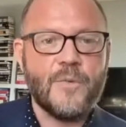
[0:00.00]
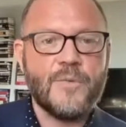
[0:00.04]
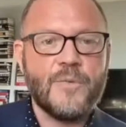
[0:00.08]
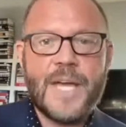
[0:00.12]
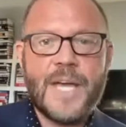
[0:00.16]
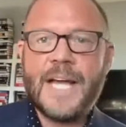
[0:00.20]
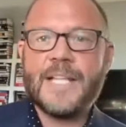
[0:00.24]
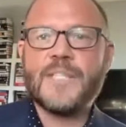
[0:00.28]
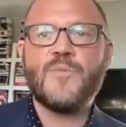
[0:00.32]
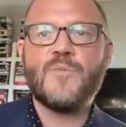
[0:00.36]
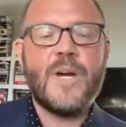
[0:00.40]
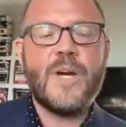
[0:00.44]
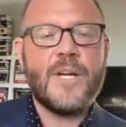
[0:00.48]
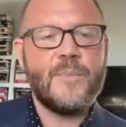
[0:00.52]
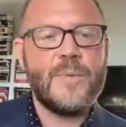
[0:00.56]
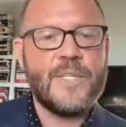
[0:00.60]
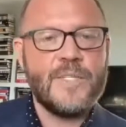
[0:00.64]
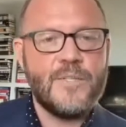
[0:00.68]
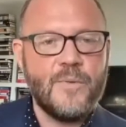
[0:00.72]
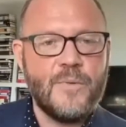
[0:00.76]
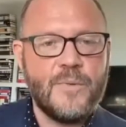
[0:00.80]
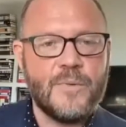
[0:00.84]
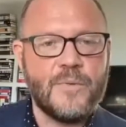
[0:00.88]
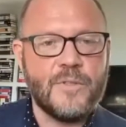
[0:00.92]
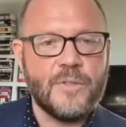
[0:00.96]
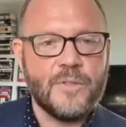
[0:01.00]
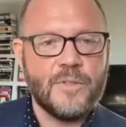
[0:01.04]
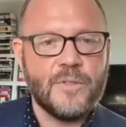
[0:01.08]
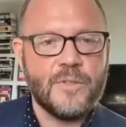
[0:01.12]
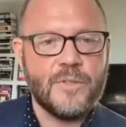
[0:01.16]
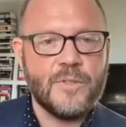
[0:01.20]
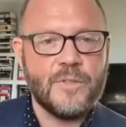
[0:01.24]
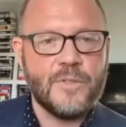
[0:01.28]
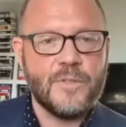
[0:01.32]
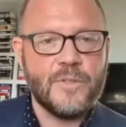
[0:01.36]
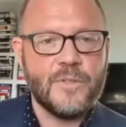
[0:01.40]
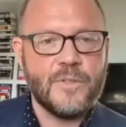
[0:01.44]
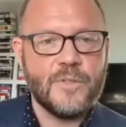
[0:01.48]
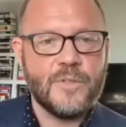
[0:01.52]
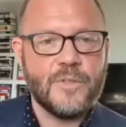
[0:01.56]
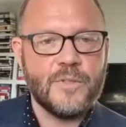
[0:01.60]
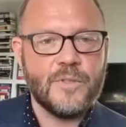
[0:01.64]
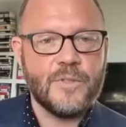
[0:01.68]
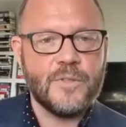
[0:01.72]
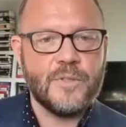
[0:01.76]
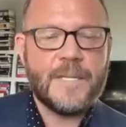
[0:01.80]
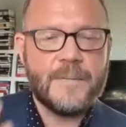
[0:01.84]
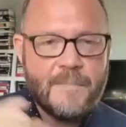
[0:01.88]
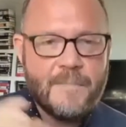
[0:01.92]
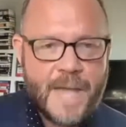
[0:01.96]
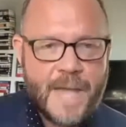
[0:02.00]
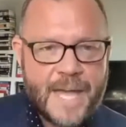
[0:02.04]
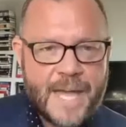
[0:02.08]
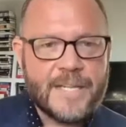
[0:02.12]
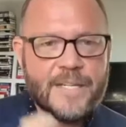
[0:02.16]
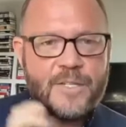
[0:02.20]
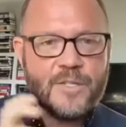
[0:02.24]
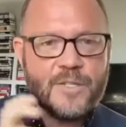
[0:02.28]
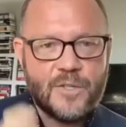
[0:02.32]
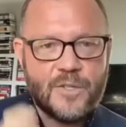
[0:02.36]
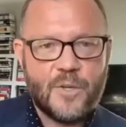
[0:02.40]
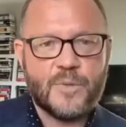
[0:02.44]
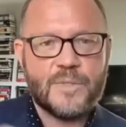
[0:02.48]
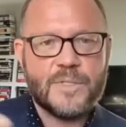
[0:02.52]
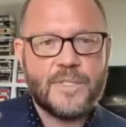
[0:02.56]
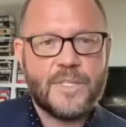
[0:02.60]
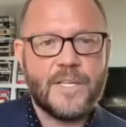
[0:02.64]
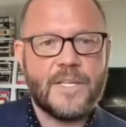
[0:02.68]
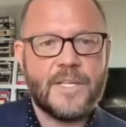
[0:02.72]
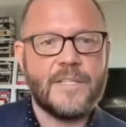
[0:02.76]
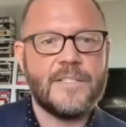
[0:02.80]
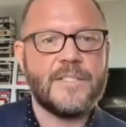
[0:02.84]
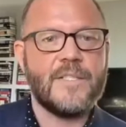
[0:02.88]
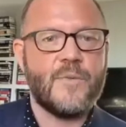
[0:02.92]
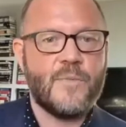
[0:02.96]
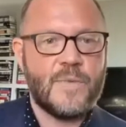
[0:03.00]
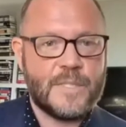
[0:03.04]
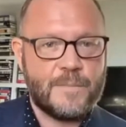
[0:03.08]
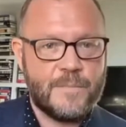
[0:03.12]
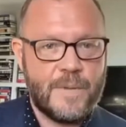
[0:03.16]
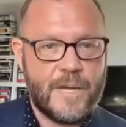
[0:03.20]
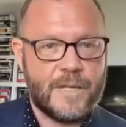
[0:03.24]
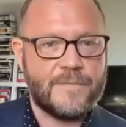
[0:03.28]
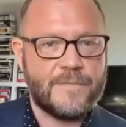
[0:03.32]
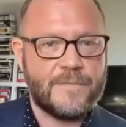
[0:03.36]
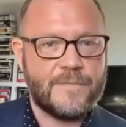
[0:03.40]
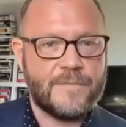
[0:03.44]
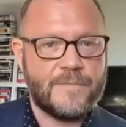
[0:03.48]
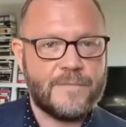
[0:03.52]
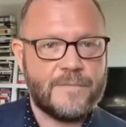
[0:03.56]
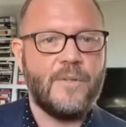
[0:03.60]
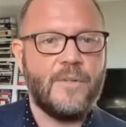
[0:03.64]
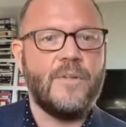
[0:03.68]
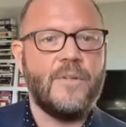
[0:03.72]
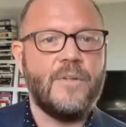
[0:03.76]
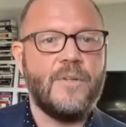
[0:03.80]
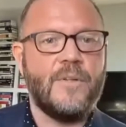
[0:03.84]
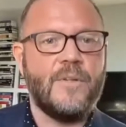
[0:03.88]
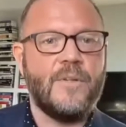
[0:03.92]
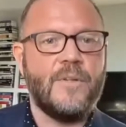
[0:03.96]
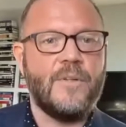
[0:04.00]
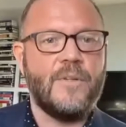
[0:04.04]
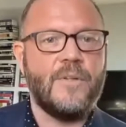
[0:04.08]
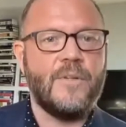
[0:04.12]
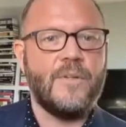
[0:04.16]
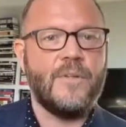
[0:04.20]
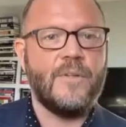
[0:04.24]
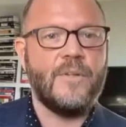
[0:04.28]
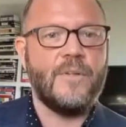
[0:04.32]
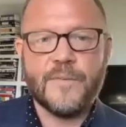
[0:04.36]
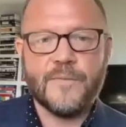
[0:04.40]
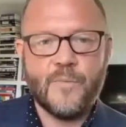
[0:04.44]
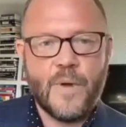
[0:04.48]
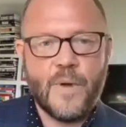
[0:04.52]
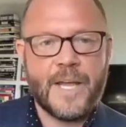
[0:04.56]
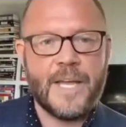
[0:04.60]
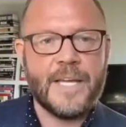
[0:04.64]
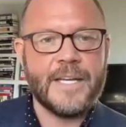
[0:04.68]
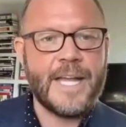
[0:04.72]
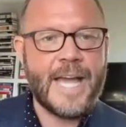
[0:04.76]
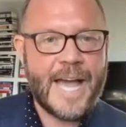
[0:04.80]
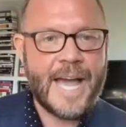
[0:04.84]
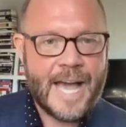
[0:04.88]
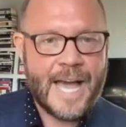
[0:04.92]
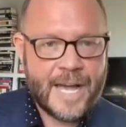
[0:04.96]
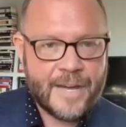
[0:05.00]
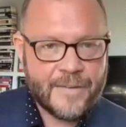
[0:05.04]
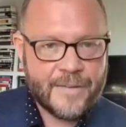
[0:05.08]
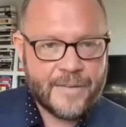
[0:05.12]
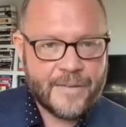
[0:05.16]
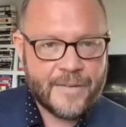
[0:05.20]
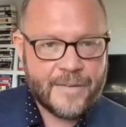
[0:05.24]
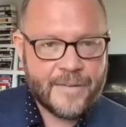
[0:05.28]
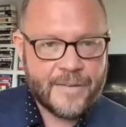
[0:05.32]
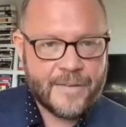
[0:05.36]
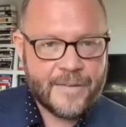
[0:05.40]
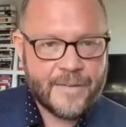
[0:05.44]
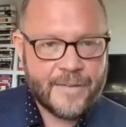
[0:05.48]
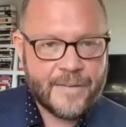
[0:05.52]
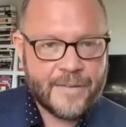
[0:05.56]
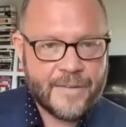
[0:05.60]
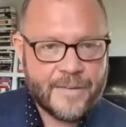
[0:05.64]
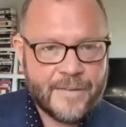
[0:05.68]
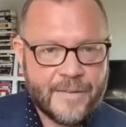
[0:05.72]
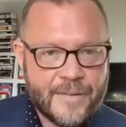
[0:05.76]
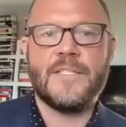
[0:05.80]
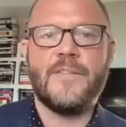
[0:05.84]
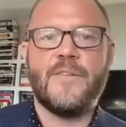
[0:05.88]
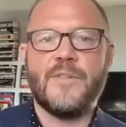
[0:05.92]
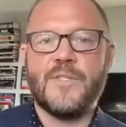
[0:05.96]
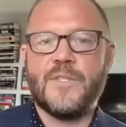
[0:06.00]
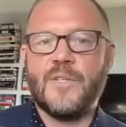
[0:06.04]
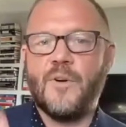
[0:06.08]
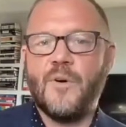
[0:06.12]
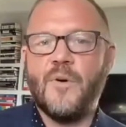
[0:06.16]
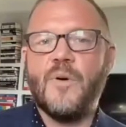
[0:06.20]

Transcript: So that's why we do good governance, so we can manage those things in a respectful, inclusive way and have people's opinions in there.